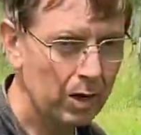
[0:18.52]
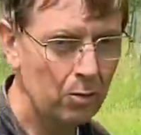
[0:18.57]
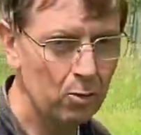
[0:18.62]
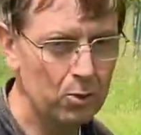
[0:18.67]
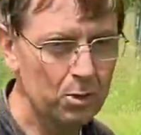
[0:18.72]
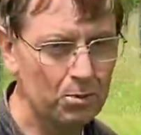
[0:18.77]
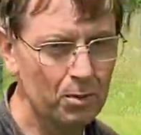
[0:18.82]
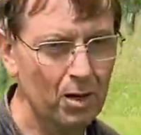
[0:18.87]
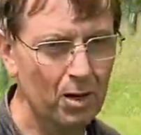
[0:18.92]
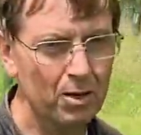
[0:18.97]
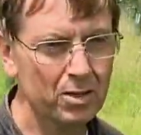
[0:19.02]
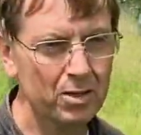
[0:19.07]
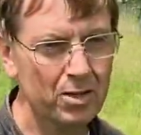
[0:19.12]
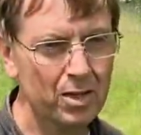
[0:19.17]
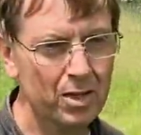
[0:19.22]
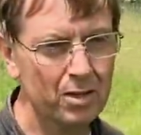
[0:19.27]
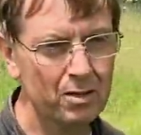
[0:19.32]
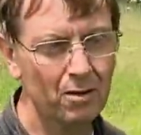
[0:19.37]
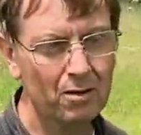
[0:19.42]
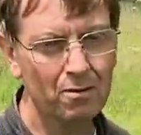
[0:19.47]
was
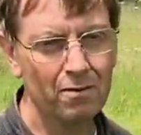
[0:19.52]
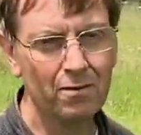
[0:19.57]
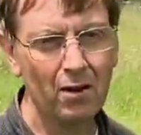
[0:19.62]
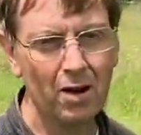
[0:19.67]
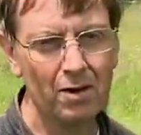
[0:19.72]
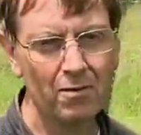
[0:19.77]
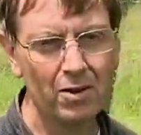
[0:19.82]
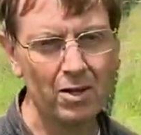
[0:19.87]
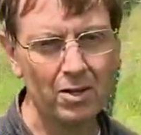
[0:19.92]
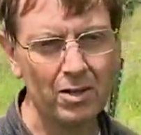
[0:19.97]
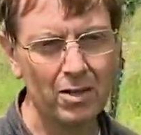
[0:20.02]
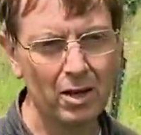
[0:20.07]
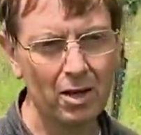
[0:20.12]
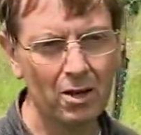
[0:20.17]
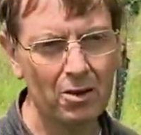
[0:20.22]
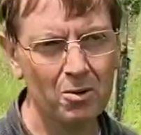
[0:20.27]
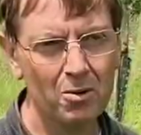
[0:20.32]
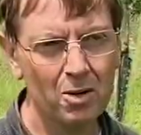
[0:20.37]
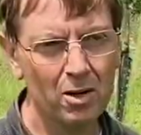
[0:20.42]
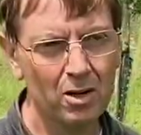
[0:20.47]
planted 5 years
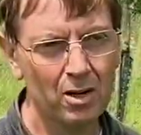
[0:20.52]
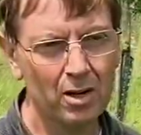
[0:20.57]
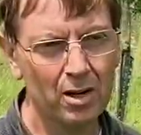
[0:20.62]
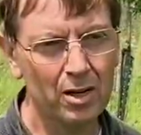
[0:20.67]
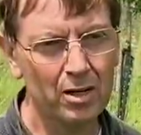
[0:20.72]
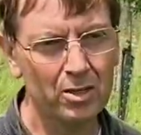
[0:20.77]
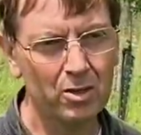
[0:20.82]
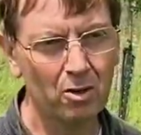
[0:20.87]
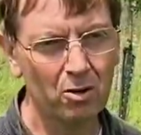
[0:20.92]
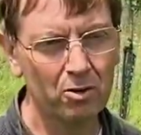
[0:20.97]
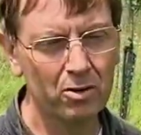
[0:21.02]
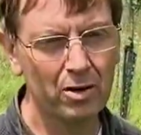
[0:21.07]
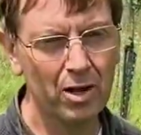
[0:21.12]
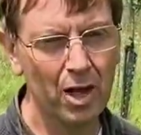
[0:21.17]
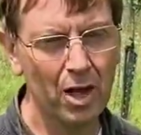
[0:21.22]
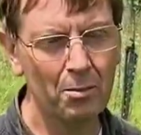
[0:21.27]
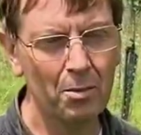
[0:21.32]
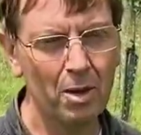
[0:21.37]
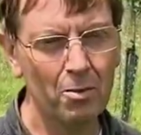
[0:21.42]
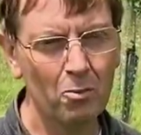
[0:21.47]
ago. It's on
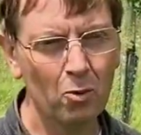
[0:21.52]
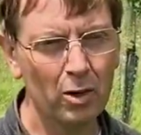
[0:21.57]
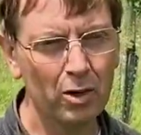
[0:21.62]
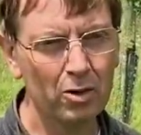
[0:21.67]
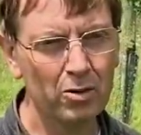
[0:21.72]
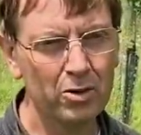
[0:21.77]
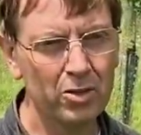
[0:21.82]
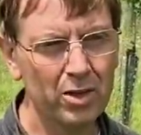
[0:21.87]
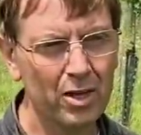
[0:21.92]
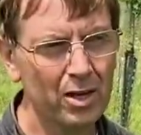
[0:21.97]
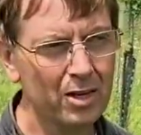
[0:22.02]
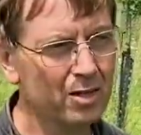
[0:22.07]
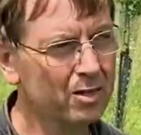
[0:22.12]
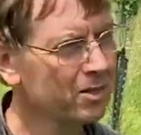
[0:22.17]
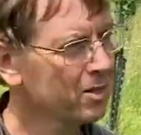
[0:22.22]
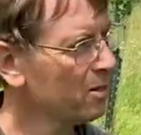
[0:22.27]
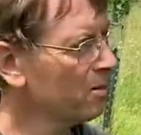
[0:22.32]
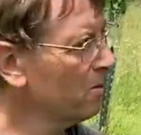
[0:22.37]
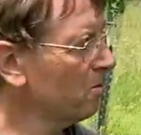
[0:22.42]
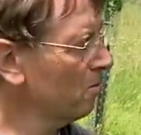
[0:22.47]

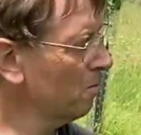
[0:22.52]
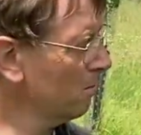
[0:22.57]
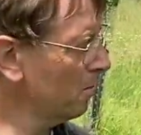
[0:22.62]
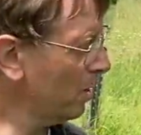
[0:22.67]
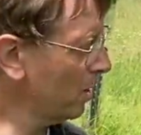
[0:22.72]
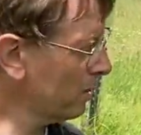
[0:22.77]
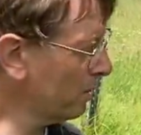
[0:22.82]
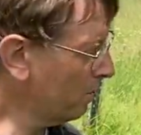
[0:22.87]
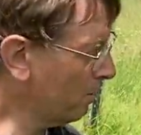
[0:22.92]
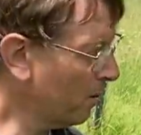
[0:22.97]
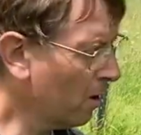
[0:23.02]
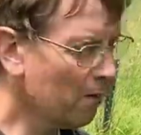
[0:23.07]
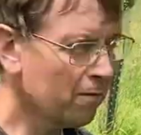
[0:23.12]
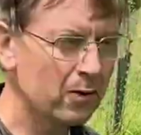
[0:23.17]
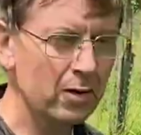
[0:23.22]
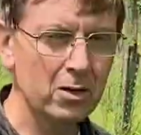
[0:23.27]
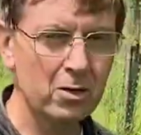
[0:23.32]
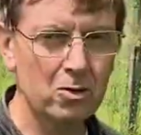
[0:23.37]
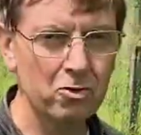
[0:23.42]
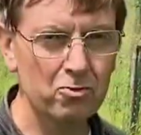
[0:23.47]
MM106. That's a
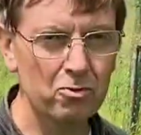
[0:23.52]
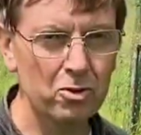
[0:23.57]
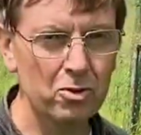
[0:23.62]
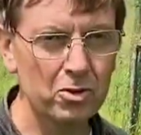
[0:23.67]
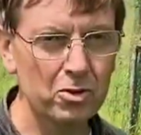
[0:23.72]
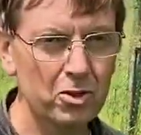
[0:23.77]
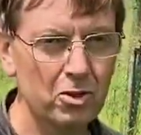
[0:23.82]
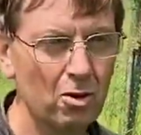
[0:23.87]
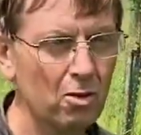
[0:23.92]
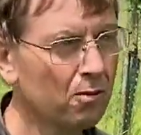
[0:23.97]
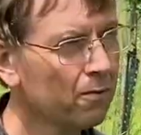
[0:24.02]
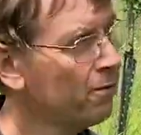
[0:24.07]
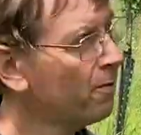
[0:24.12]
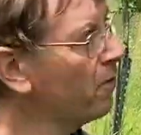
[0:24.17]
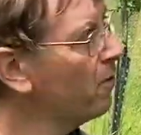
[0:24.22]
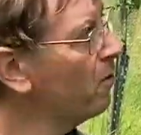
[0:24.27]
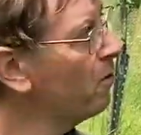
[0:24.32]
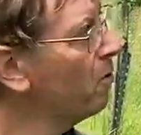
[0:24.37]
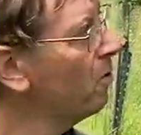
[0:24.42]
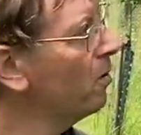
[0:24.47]
perfectly good rootstock
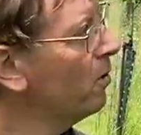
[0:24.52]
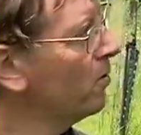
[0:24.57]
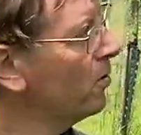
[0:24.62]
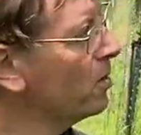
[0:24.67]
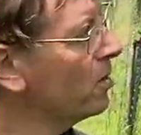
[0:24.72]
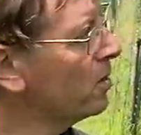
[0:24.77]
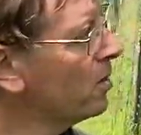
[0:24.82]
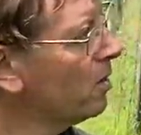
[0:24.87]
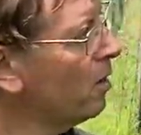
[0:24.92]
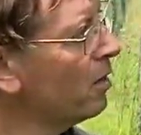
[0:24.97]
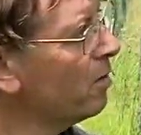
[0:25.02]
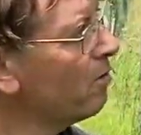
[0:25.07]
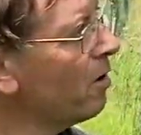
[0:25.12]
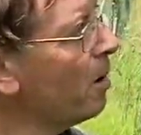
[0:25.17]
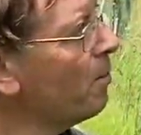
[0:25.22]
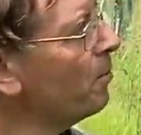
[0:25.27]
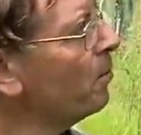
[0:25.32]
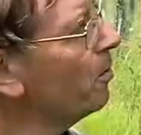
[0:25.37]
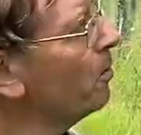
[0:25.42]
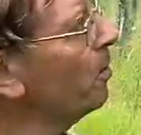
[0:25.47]
for this cider
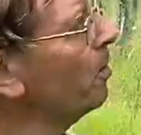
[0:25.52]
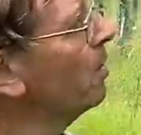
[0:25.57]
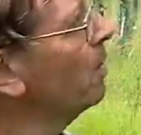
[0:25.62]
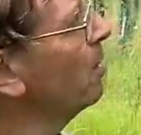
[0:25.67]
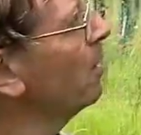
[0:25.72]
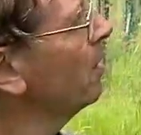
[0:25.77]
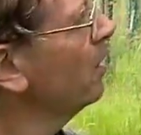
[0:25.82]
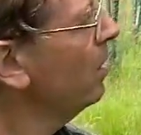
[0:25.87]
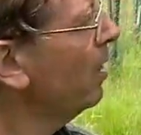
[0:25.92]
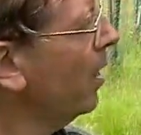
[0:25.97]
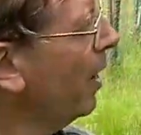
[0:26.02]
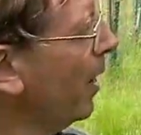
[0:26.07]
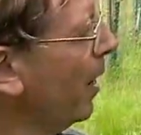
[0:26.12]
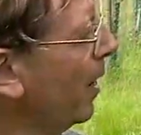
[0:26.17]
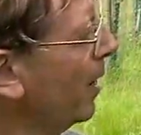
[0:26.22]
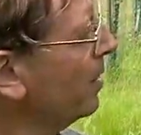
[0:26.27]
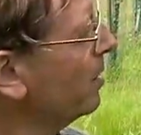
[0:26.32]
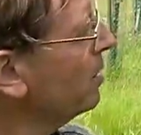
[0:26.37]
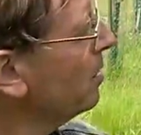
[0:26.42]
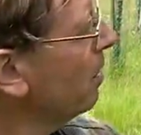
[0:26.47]
apple.
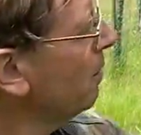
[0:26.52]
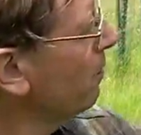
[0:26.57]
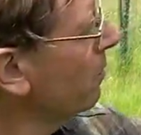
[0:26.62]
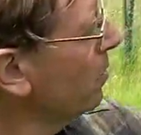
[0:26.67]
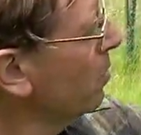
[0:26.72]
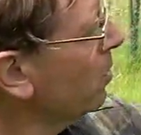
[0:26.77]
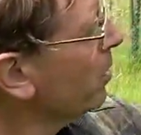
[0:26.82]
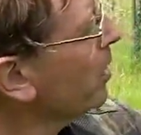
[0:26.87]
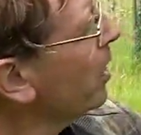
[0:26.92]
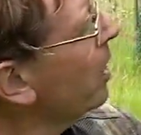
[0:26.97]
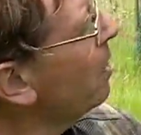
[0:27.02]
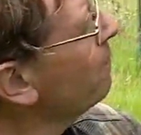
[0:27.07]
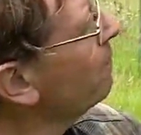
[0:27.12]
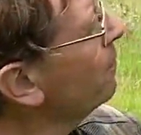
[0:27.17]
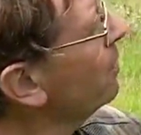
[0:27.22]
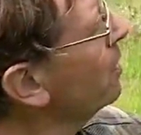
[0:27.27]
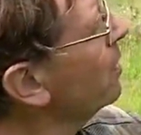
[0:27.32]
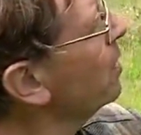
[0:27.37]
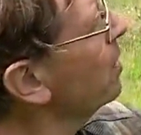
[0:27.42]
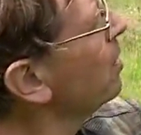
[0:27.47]
And if you look
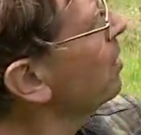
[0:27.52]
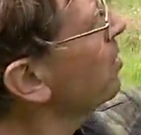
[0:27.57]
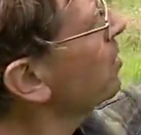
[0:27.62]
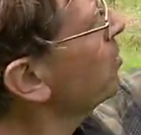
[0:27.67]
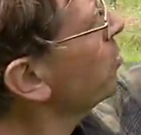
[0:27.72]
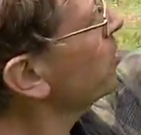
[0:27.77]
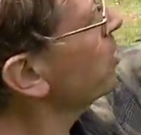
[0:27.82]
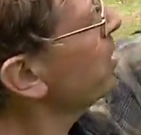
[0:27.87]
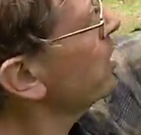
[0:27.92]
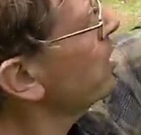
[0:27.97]
carefully, you'll see